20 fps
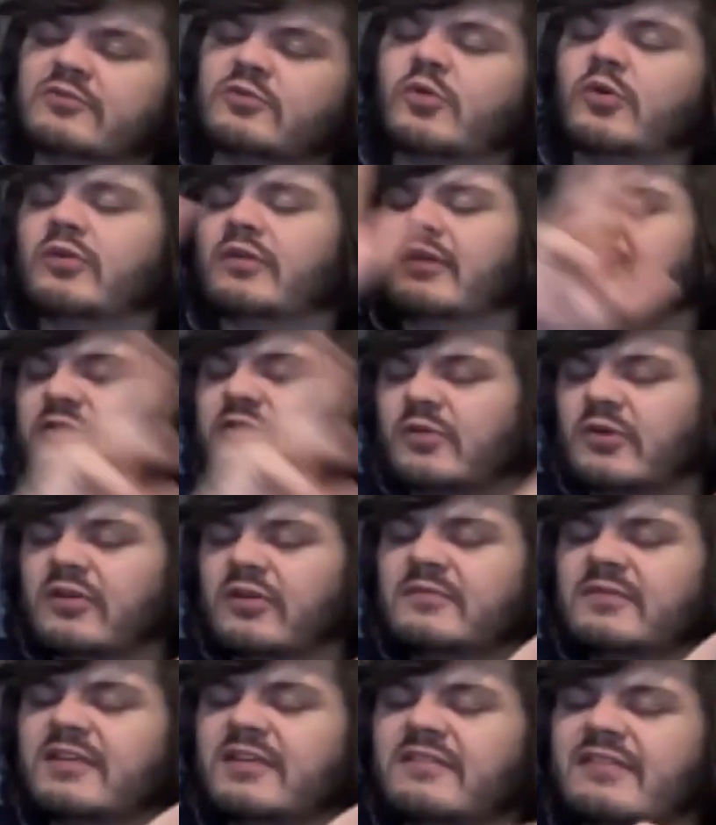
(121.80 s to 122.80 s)
quote
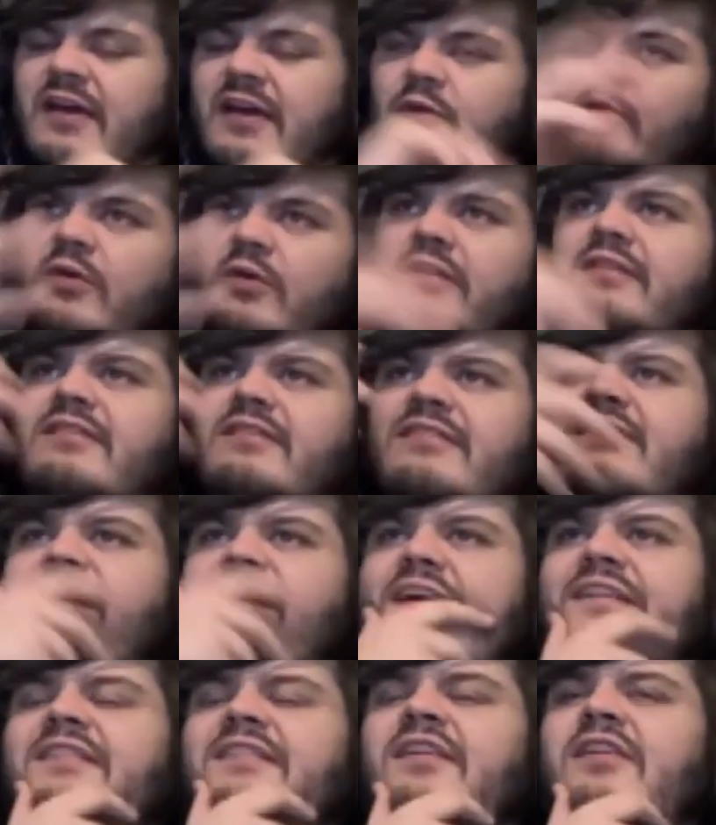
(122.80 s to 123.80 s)
unquote, because that word is
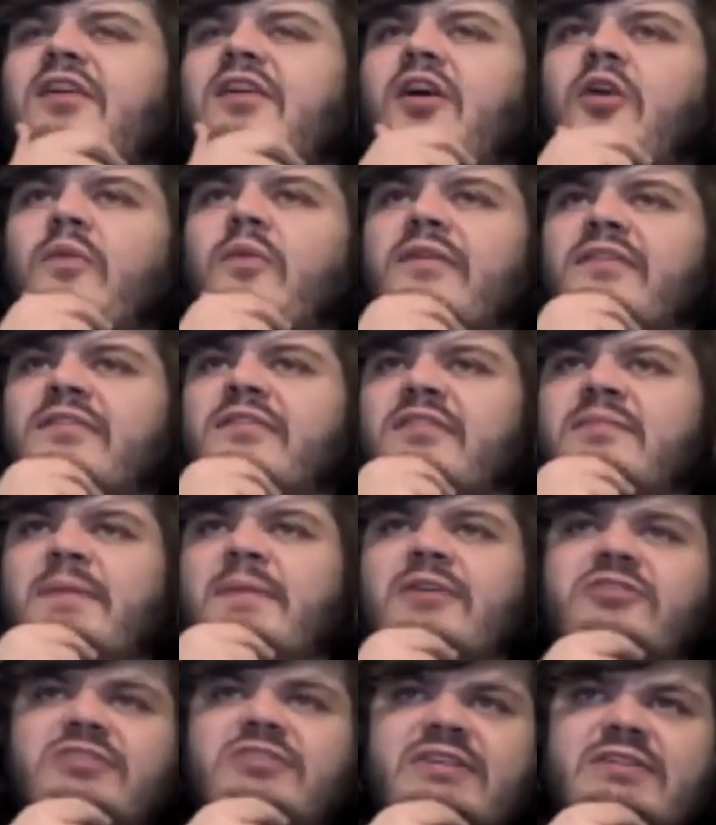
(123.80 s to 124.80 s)
not always
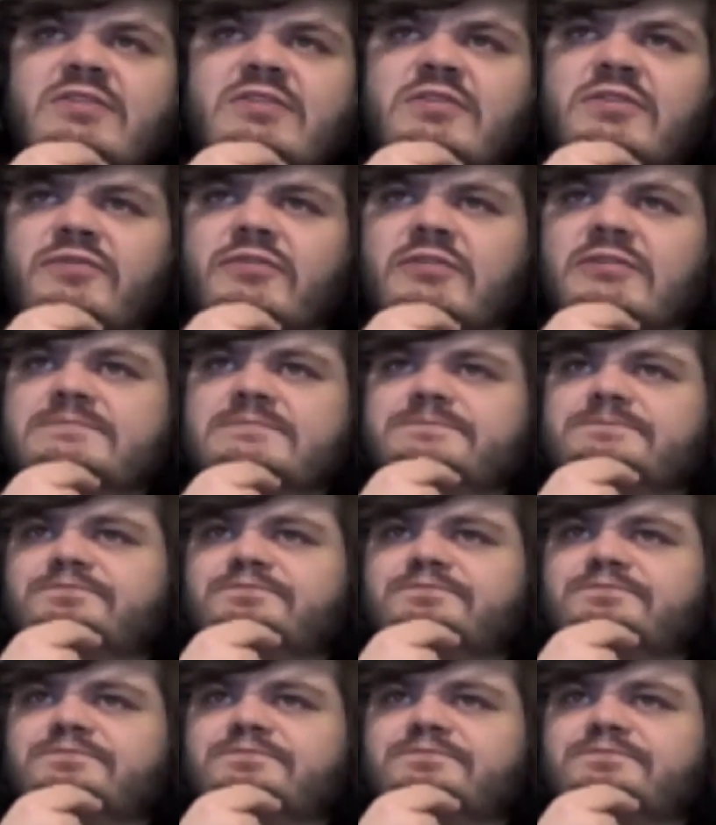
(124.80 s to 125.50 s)
especially useful,